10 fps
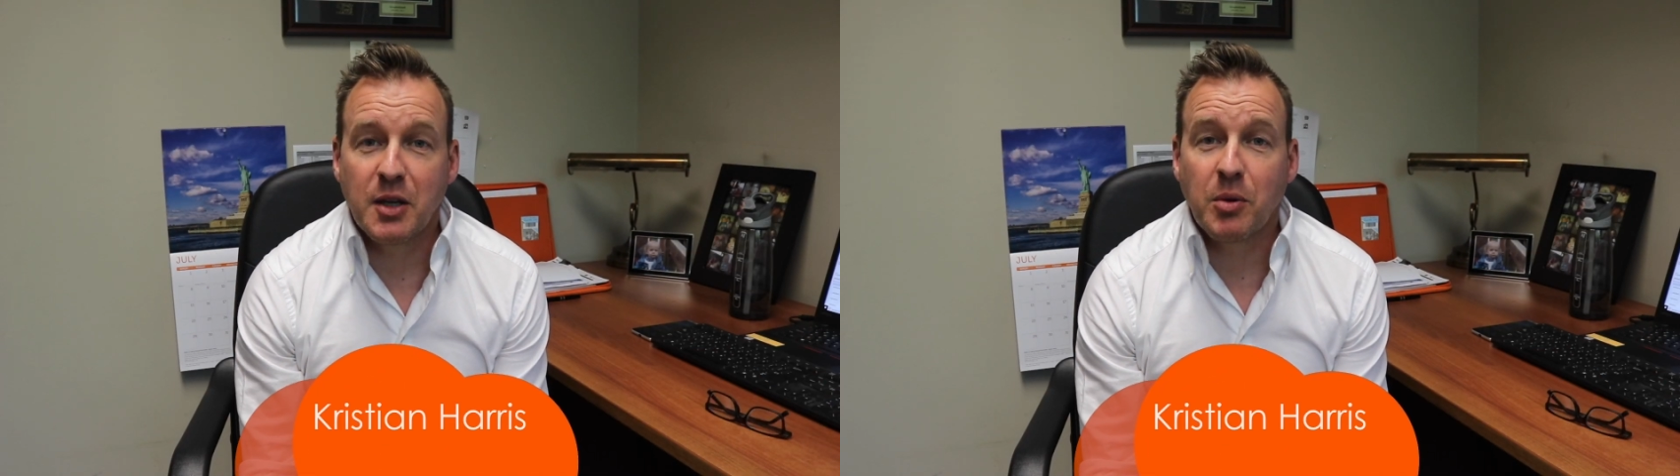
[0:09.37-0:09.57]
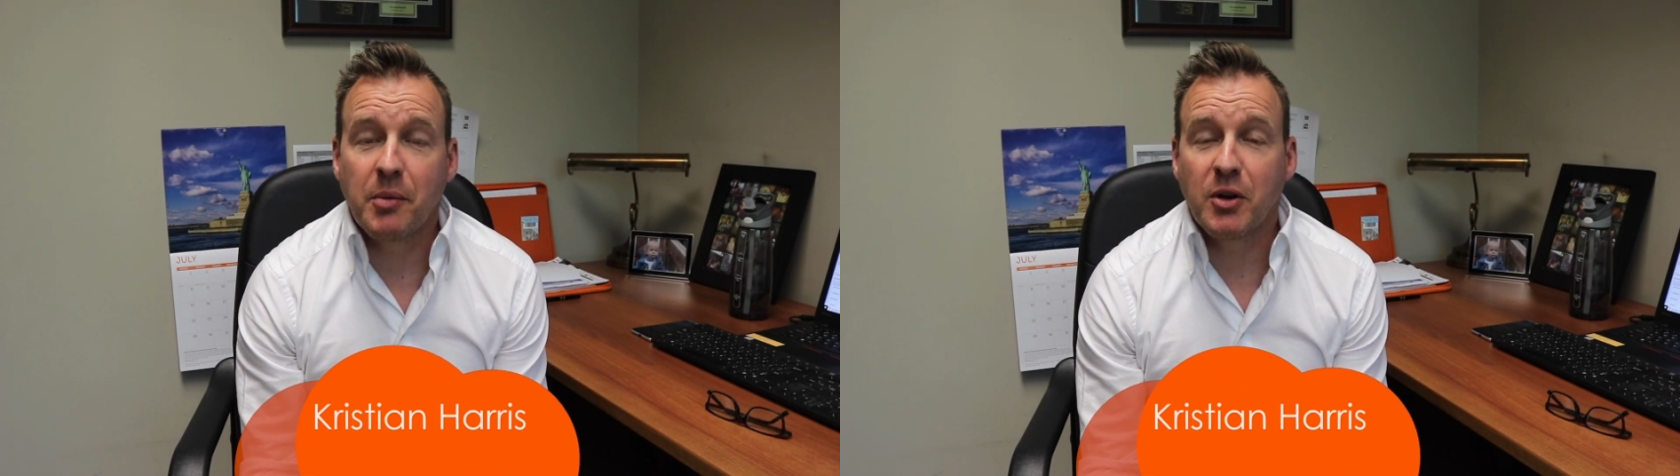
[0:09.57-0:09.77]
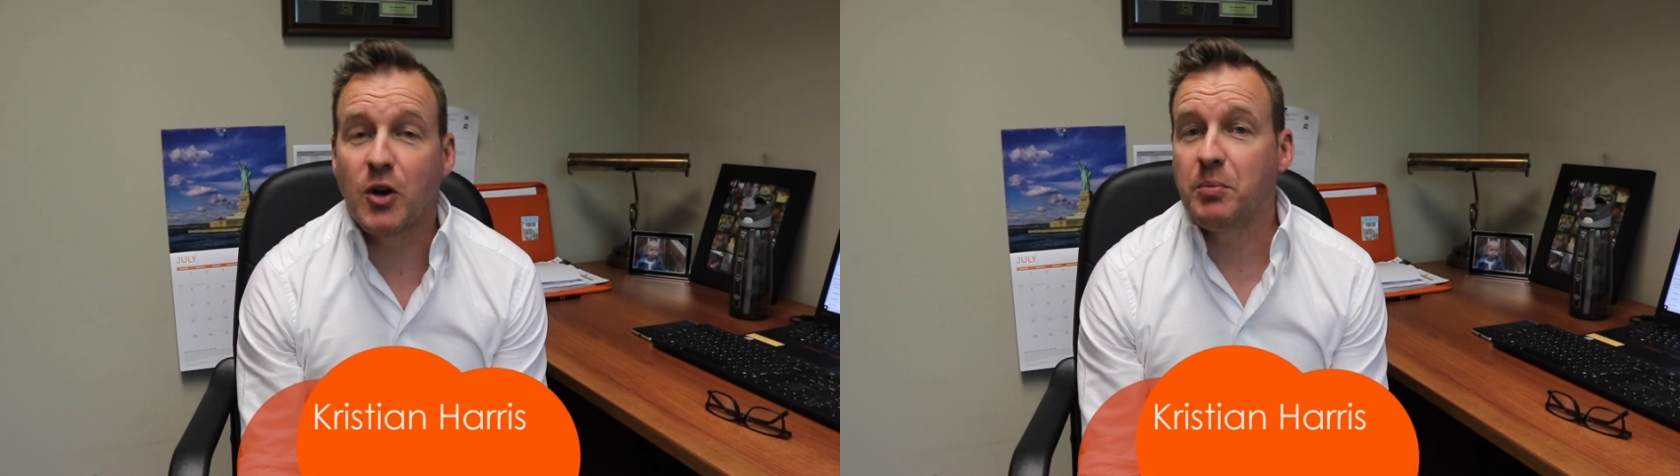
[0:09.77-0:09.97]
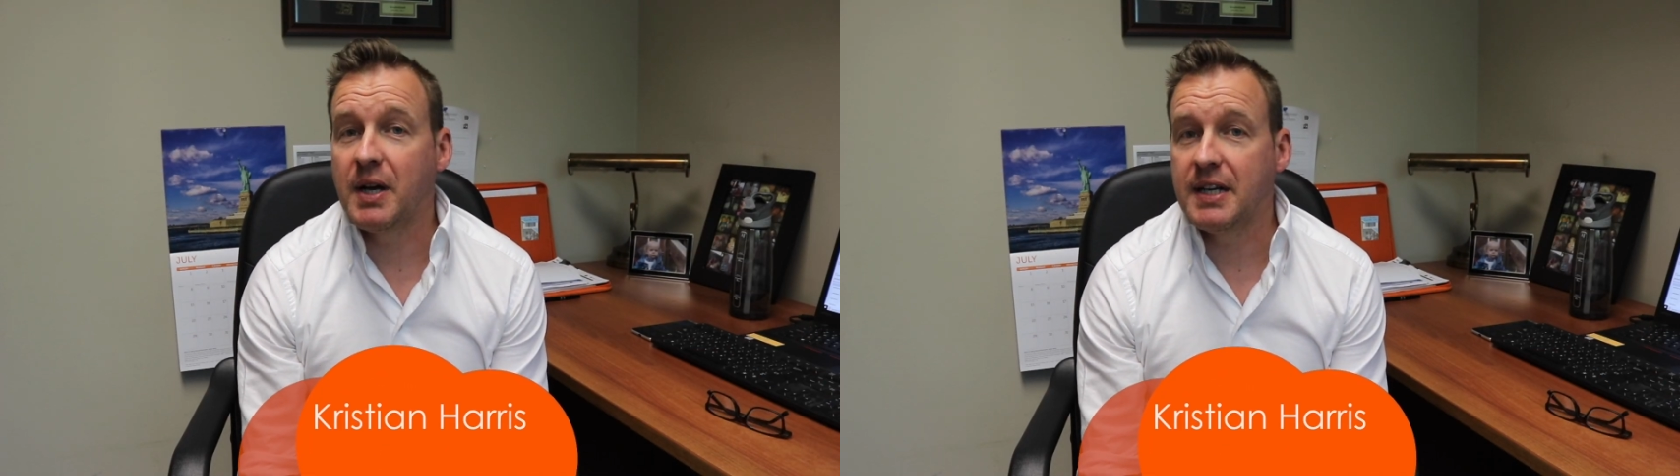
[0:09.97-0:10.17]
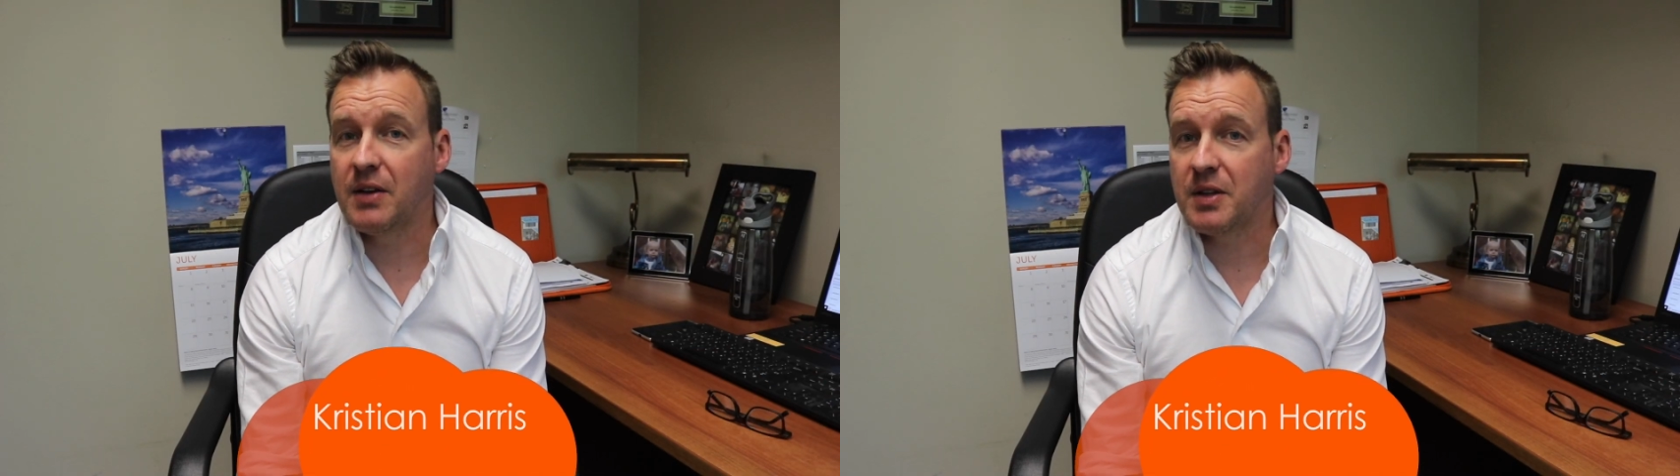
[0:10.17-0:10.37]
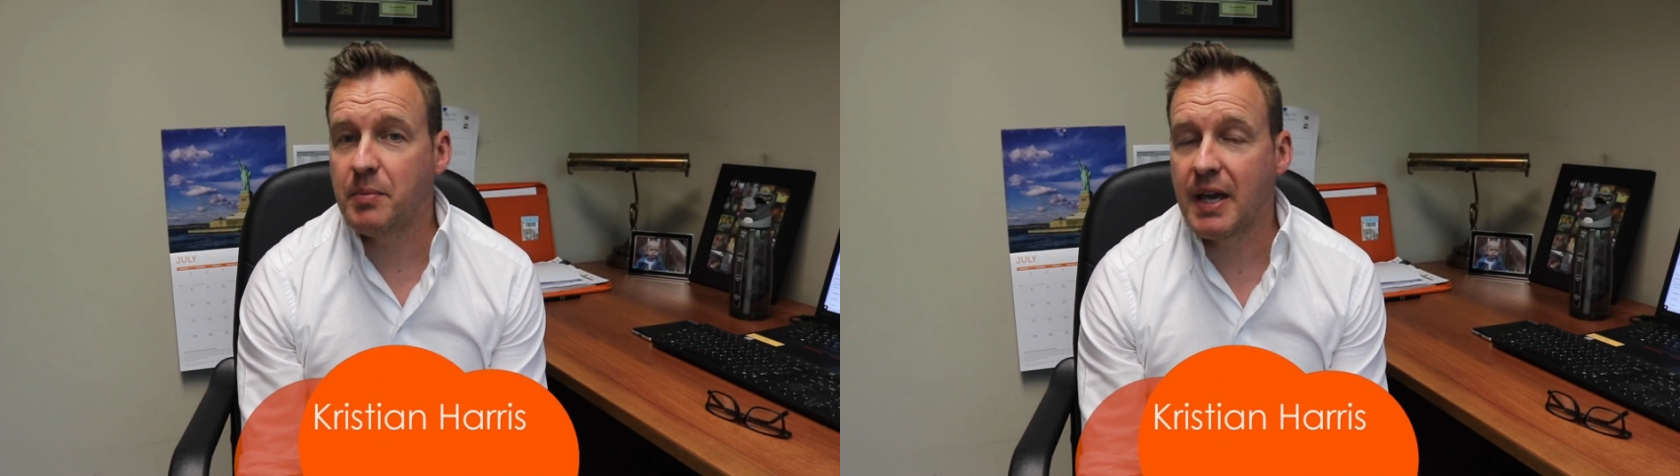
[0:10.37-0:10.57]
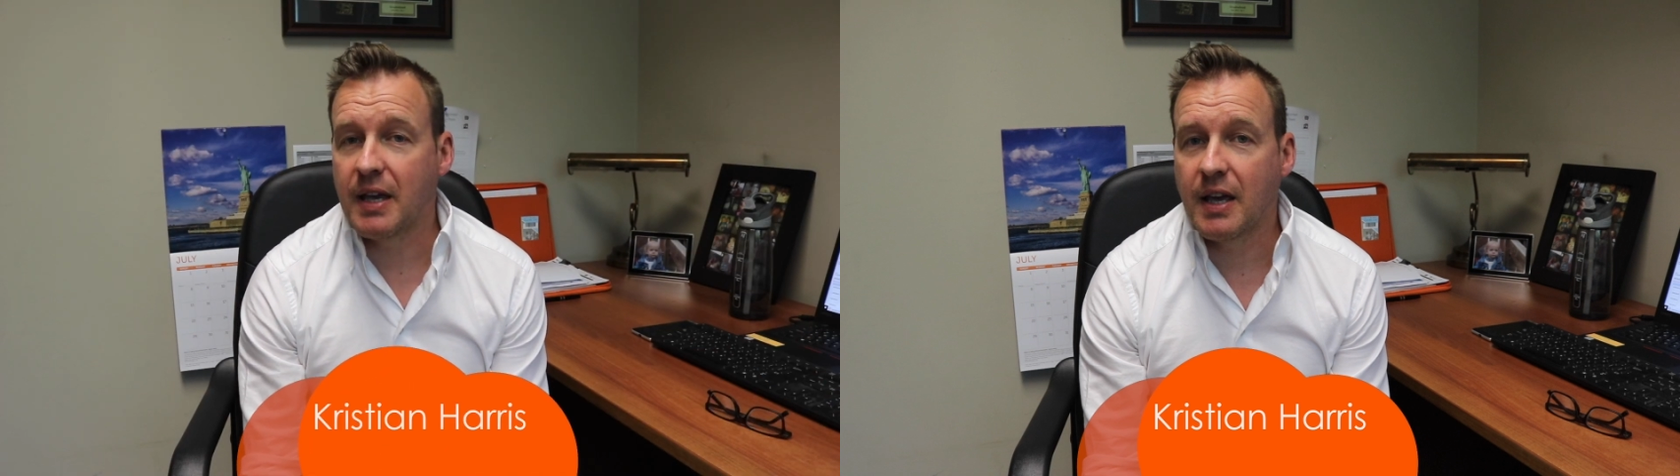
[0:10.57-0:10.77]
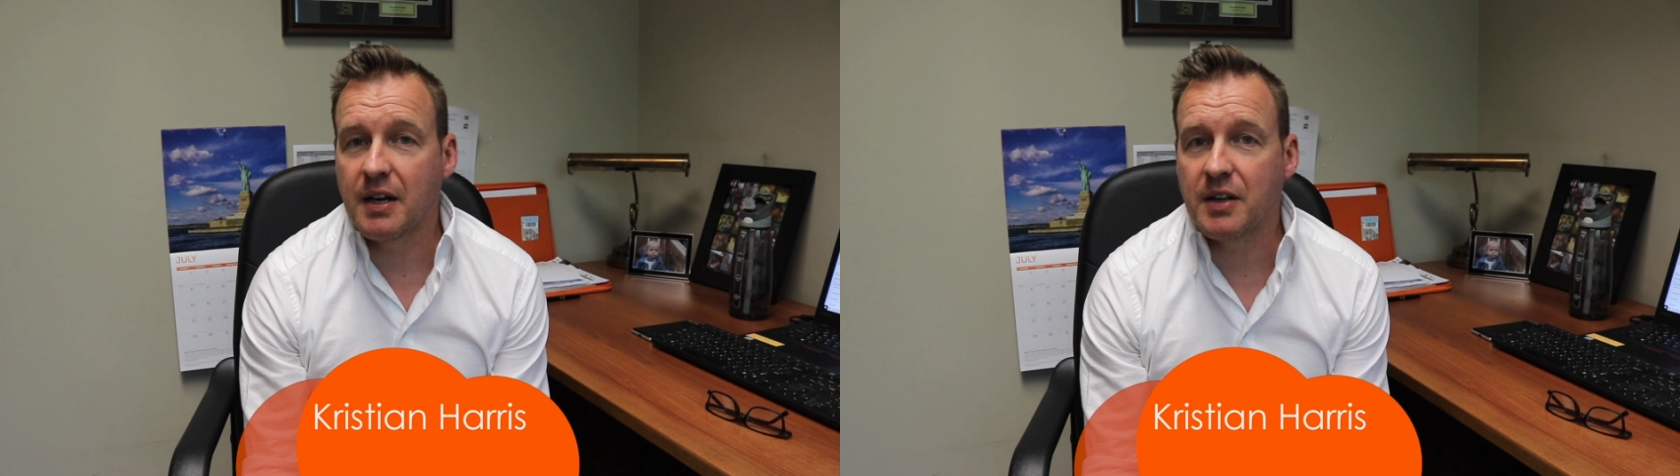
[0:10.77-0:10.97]
You probably heard by now that the Bank of
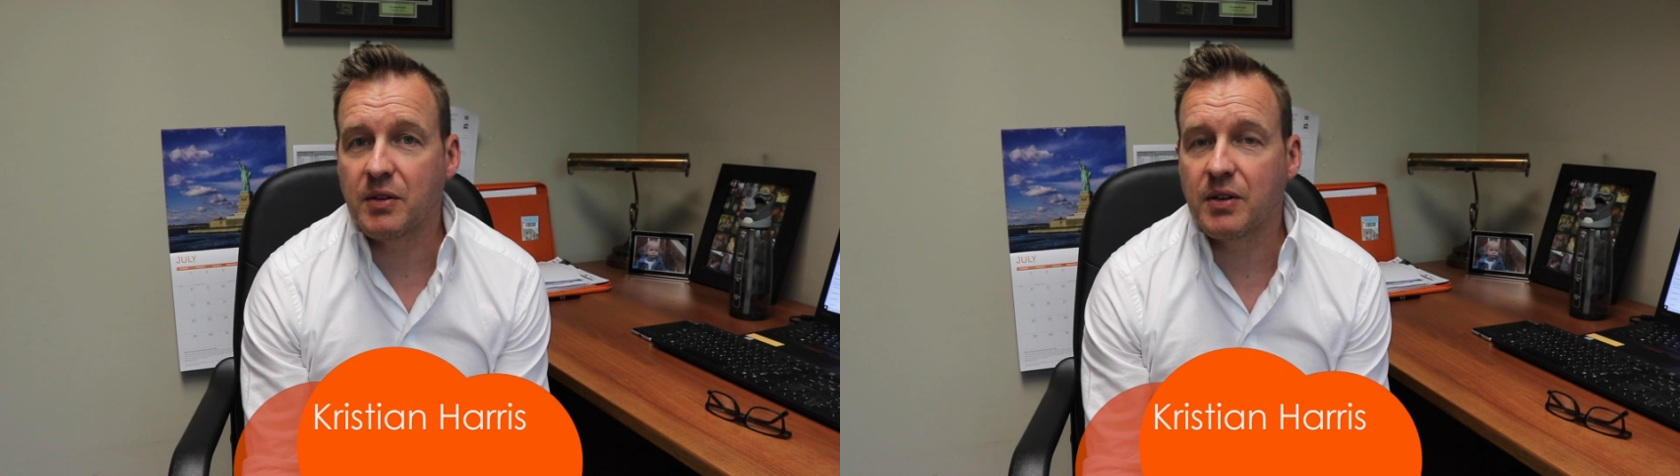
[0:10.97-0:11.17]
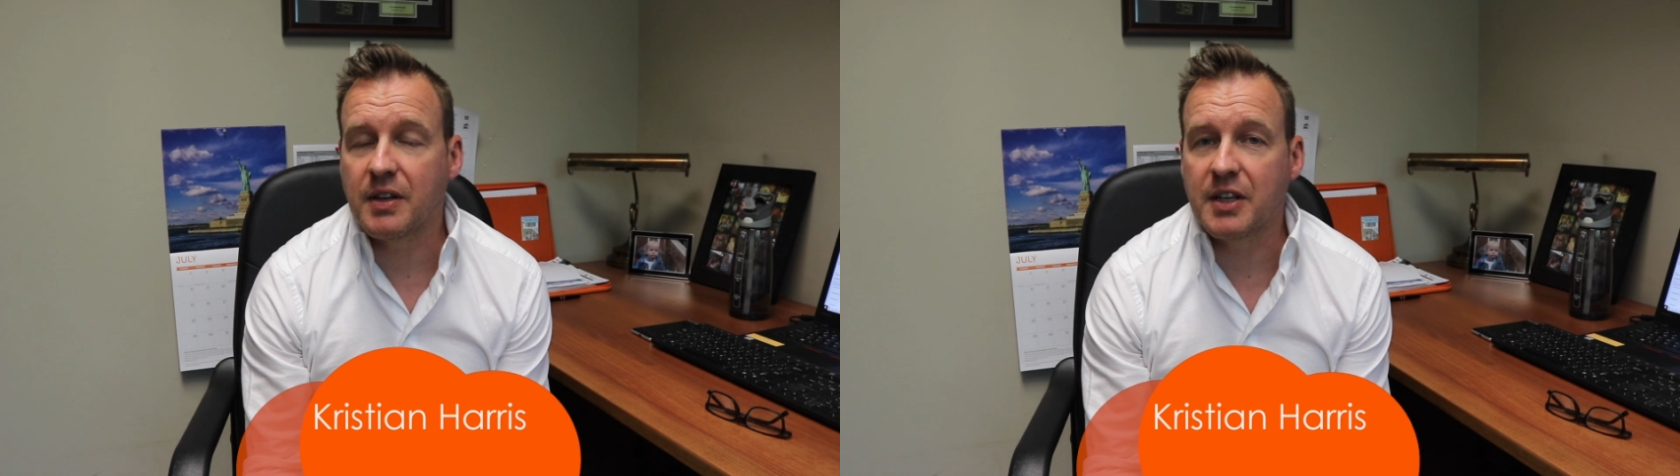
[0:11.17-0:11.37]
Canada uh,